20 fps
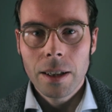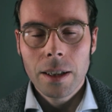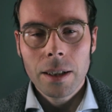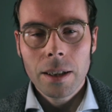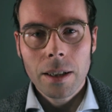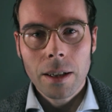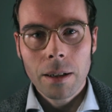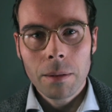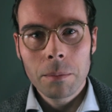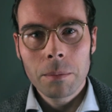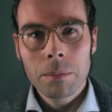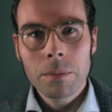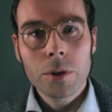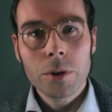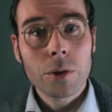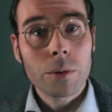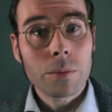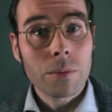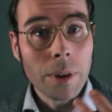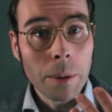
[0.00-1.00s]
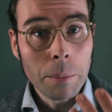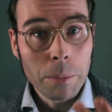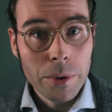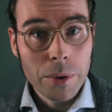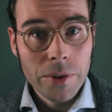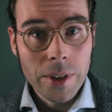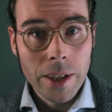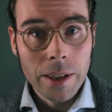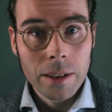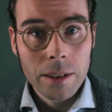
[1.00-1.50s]
come to
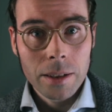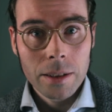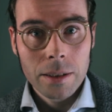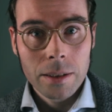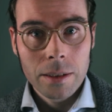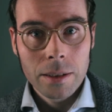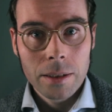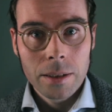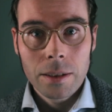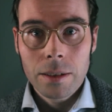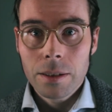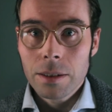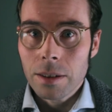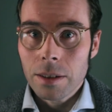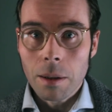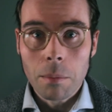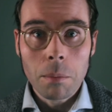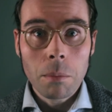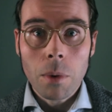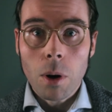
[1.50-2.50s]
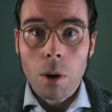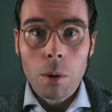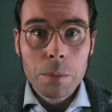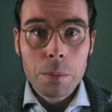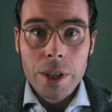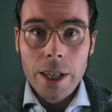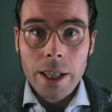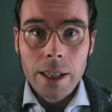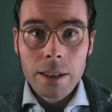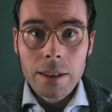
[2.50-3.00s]
represent some
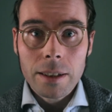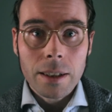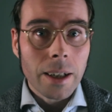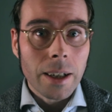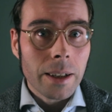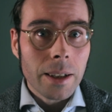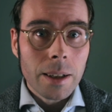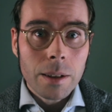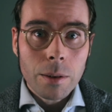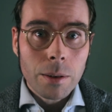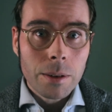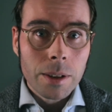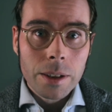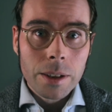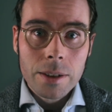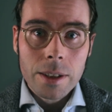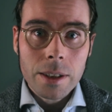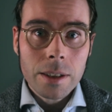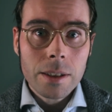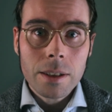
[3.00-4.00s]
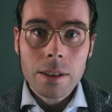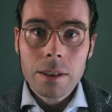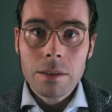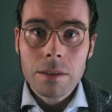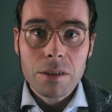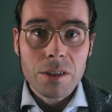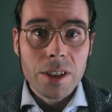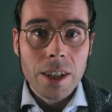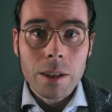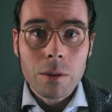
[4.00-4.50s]
object, either
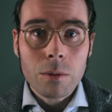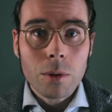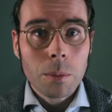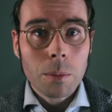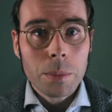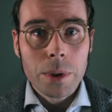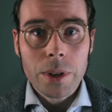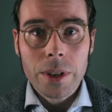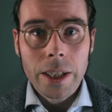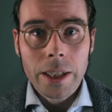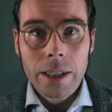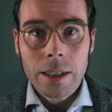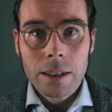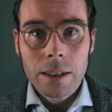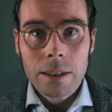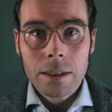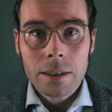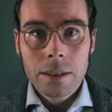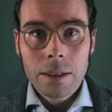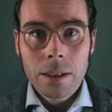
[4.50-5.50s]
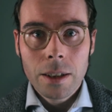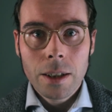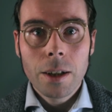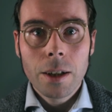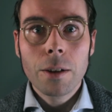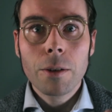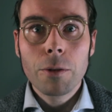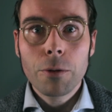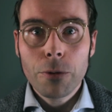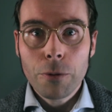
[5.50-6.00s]
non-existent, general, particular,
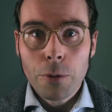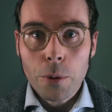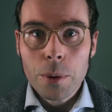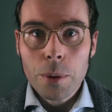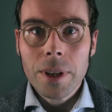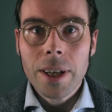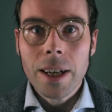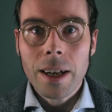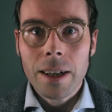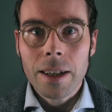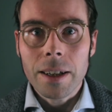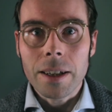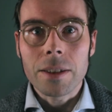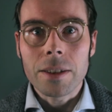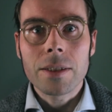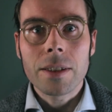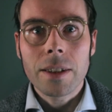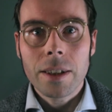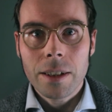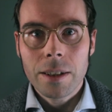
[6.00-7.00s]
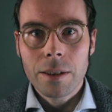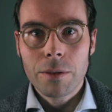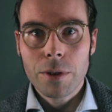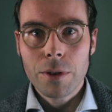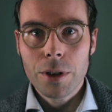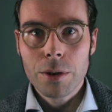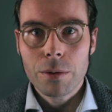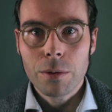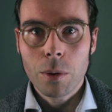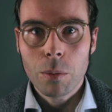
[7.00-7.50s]
for the eyes in a
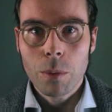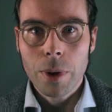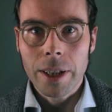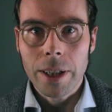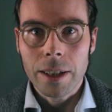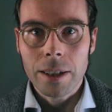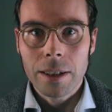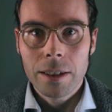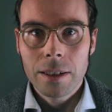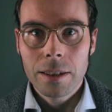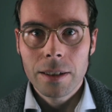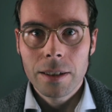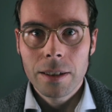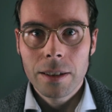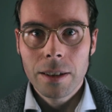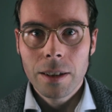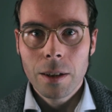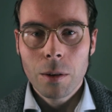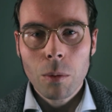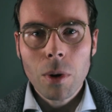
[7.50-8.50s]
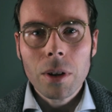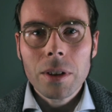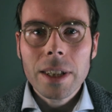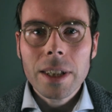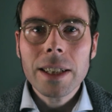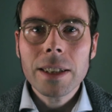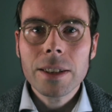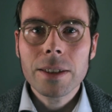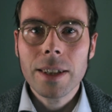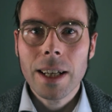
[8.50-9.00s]
visual way? What
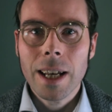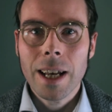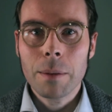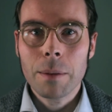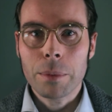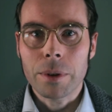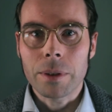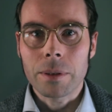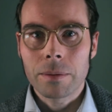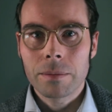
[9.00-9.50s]
needs to happen?